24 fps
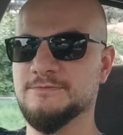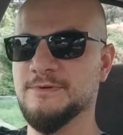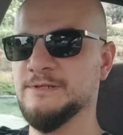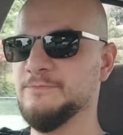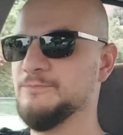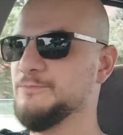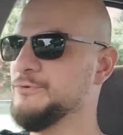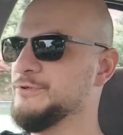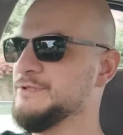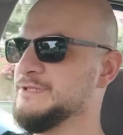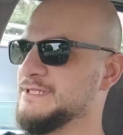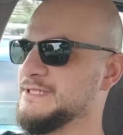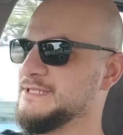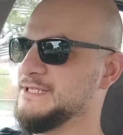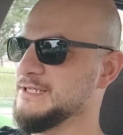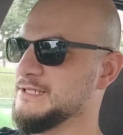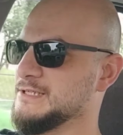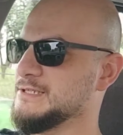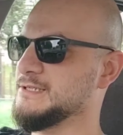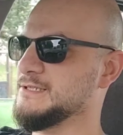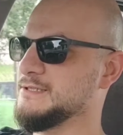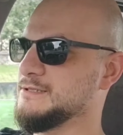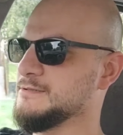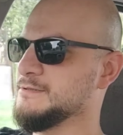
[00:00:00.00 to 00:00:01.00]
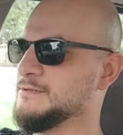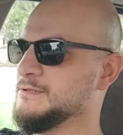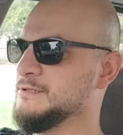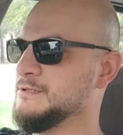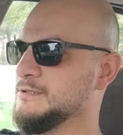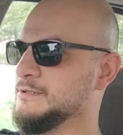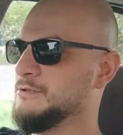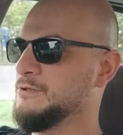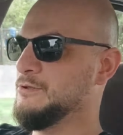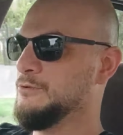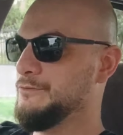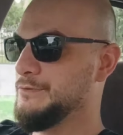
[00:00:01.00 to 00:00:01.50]

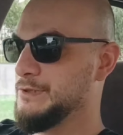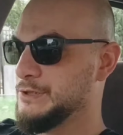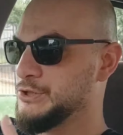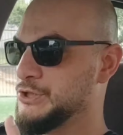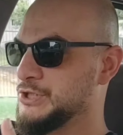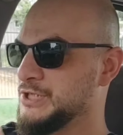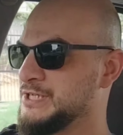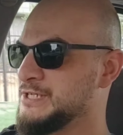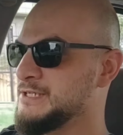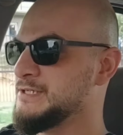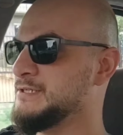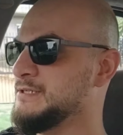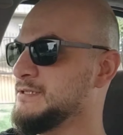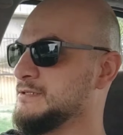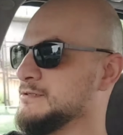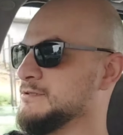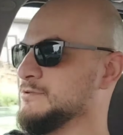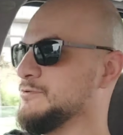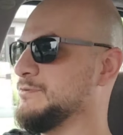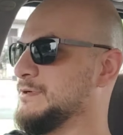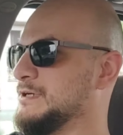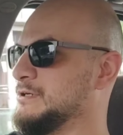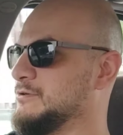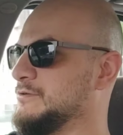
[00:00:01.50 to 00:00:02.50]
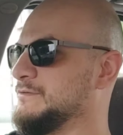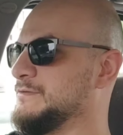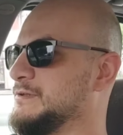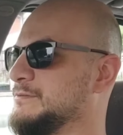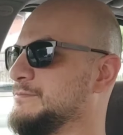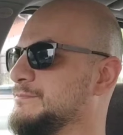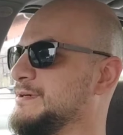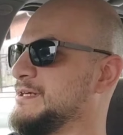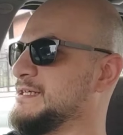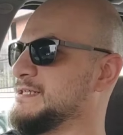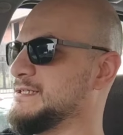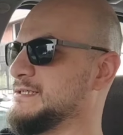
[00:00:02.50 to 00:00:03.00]
1.6, which is one of the
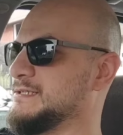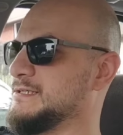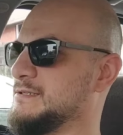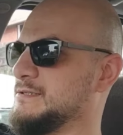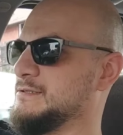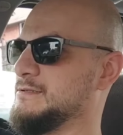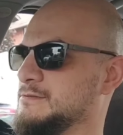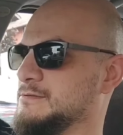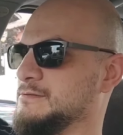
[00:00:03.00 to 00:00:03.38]
best